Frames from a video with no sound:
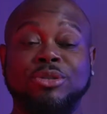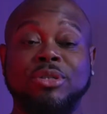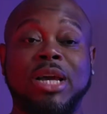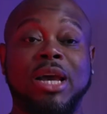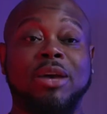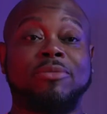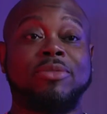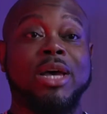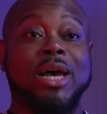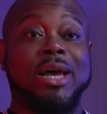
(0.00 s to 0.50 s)
you
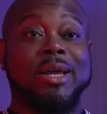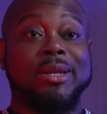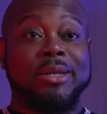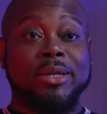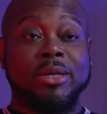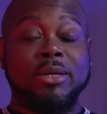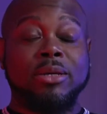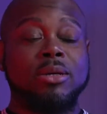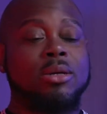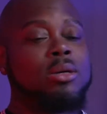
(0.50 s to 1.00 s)
have the
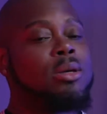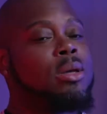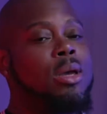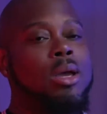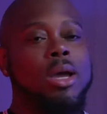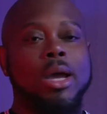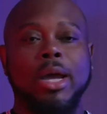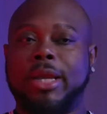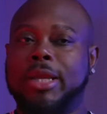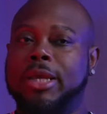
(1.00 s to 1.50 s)
idea.
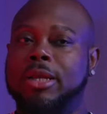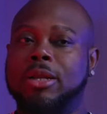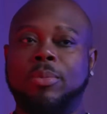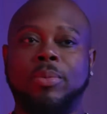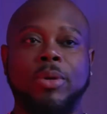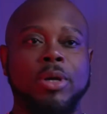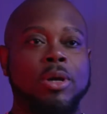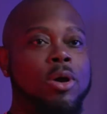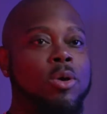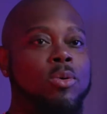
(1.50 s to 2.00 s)
Get up
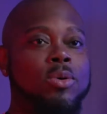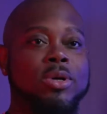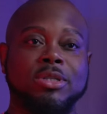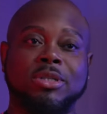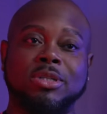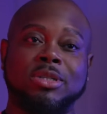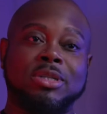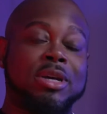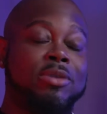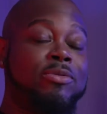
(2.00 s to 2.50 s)
and go, because
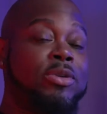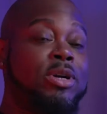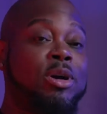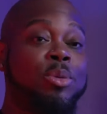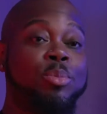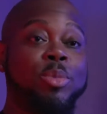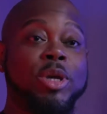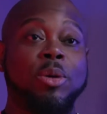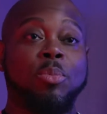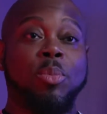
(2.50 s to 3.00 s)
it's never going to
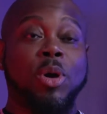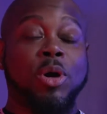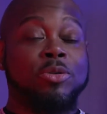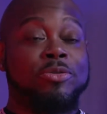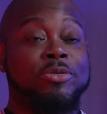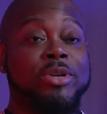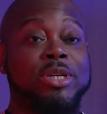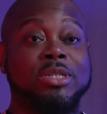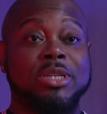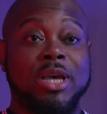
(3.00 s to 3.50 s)
be a
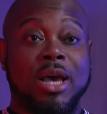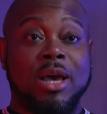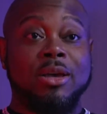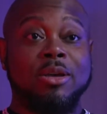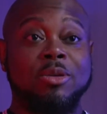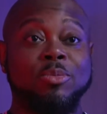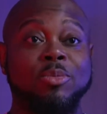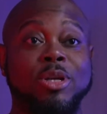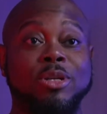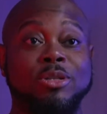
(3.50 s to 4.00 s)
perfect time.
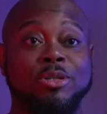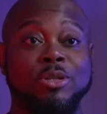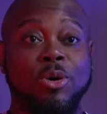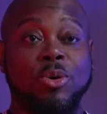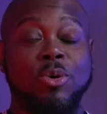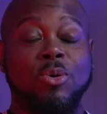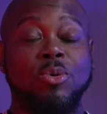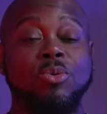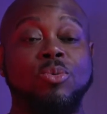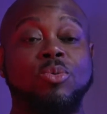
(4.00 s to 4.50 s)

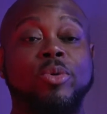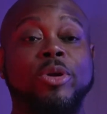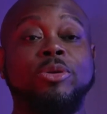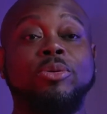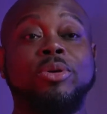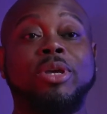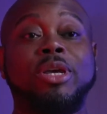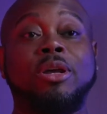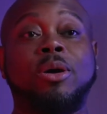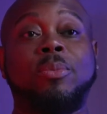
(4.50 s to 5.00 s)
So when you
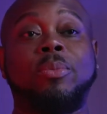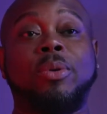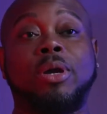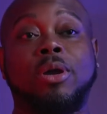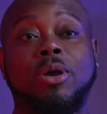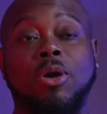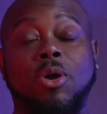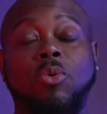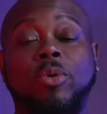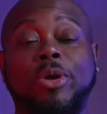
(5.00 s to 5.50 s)
get up and
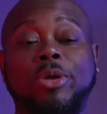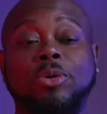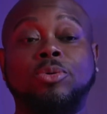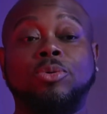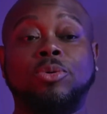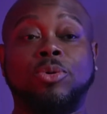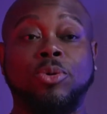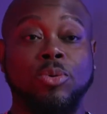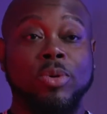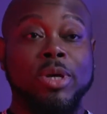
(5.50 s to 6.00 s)
go and you
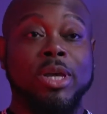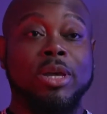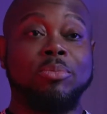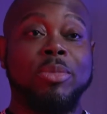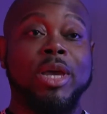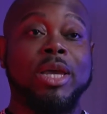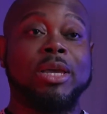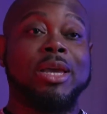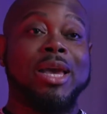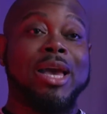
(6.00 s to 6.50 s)
do it and
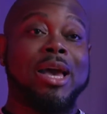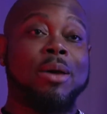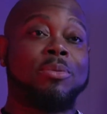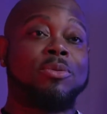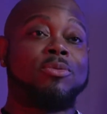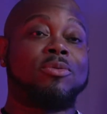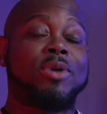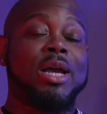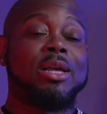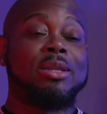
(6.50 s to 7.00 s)
make it happen
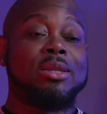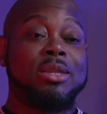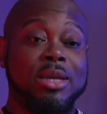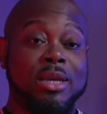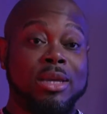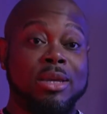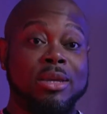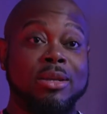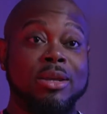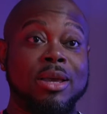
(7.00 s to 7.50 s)
right
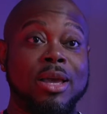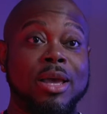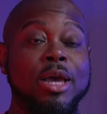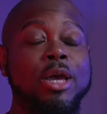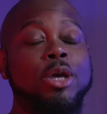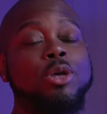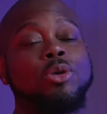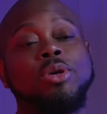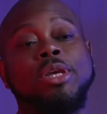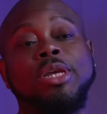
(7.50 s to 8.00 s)
then,
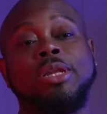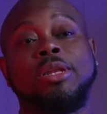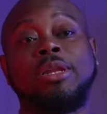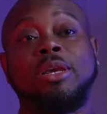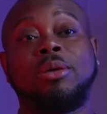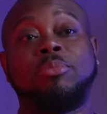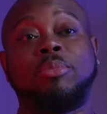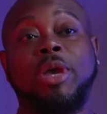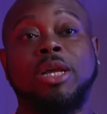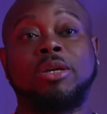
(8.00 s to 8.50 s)
you can
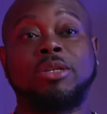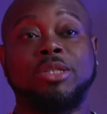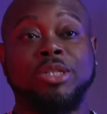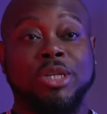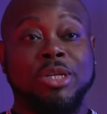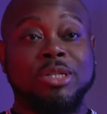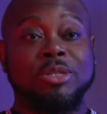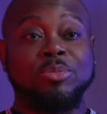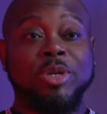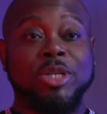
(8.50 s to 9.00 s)
then make
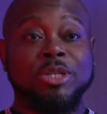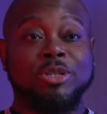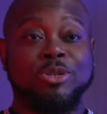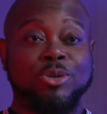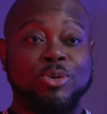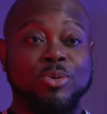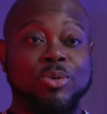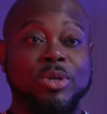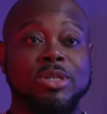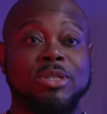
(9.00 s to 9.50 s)
adjustments
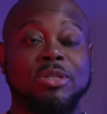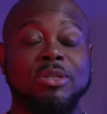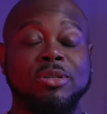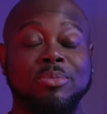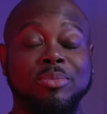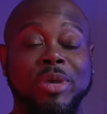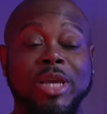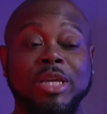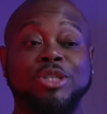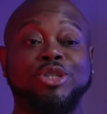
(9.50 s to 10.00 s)
to it to
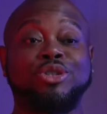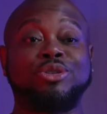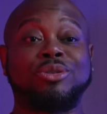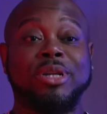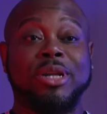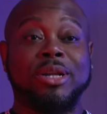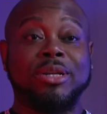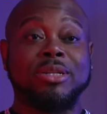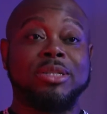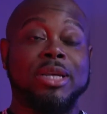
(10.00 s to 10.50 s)
make sure that
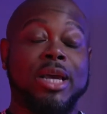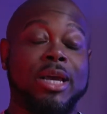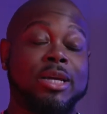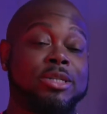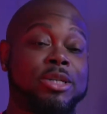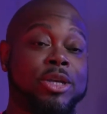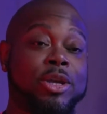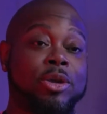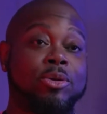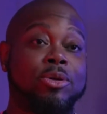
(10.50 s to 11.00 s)
it's
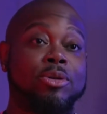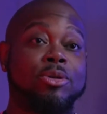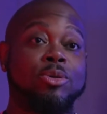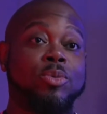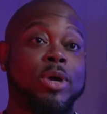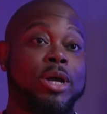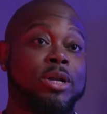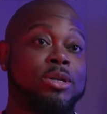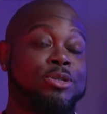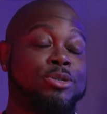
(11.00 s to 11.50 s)
executed the
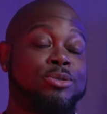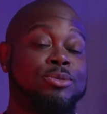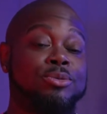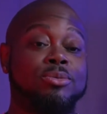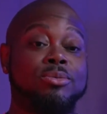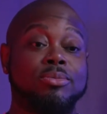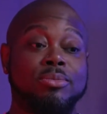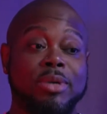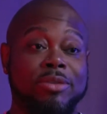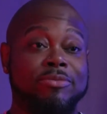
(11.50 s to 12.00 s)
way that
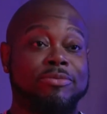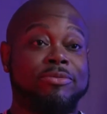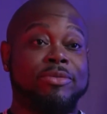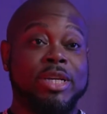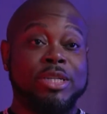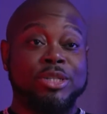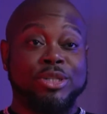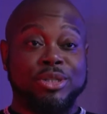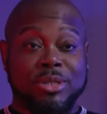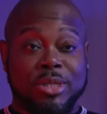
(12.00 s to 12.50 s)
you
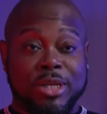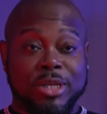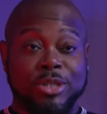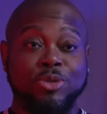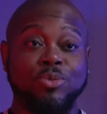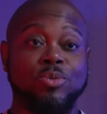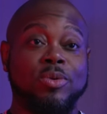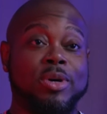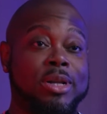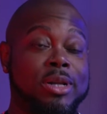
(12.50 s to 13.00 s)
envisioned that
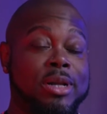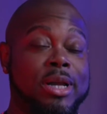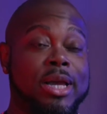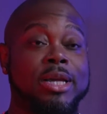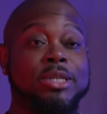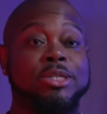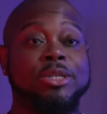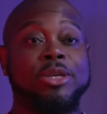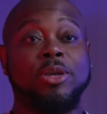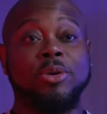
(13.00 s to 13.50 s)
you wanted to
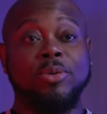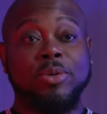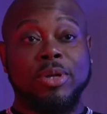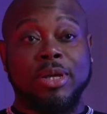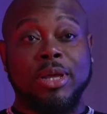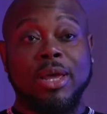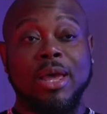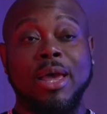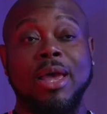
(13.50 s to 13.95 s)
execute it.